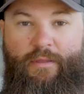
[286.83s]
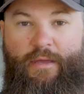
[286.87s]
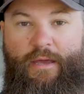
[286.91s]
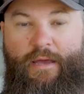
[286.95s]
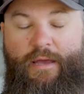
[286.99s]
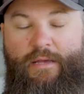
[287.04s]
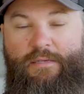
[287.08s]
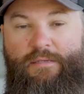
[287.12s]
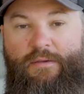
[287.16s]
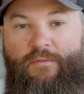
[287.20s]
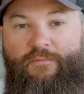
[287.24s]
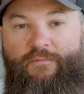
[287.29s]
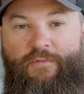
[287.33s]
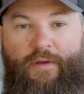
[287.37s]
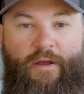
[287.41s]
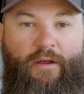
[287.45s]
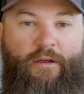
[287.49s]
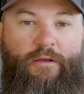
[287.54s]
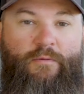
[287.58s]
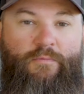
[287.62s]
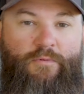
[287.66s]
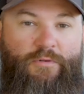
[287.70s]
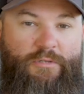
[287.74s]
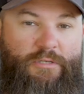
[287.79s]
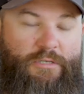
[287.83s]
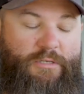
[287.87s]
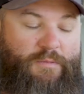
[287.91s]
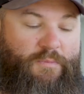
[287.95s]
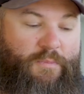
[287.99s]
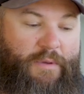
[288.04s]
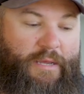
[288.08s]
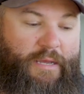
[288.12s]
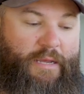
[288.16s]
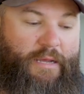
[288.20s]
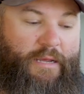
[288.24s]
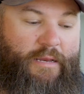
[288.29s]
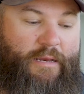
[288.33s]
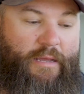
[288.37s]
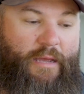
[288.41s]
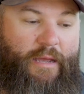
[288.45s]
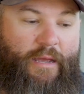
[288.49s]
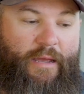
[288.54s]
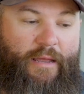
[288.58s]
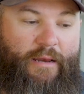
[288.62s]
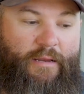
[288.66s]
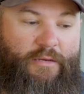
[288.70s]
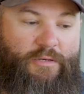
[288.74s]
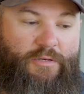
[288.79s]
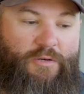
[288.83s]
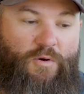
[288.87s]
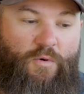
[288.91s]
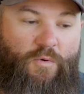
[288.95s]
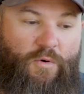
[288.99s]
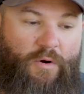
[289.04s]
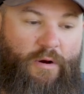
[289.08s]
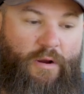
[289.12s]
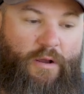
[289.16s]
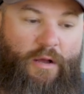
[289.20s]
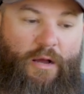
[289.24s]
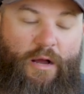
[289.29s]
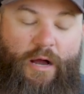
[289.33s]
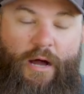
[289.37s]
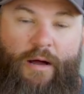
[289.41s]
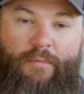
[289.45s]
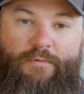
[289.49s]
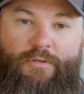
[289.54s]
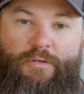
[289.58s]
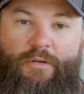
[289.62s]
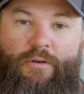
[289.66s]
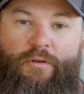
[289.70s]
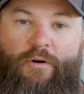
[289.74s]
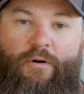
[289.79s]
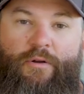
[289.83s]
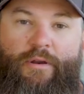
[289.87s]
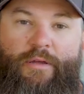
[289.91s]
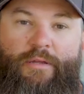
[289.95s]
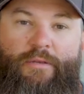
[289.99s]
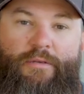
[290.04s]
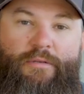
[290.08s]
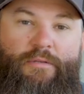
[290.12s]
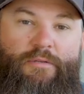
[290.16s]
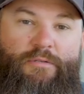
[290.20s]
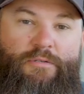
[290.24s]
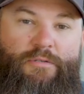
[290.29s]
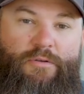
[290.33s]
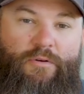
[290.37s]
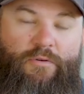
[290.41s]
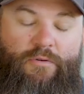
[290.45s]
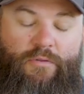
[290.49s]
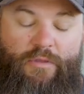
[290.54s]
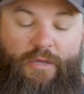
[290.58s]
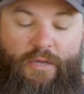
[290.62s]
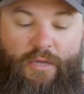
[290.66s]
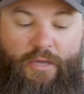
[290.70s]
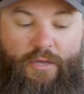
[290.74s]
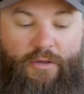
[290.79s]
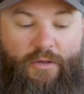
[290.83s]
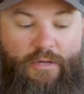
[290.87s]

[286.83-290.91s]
that has a variable speed and a torque option on it, so that you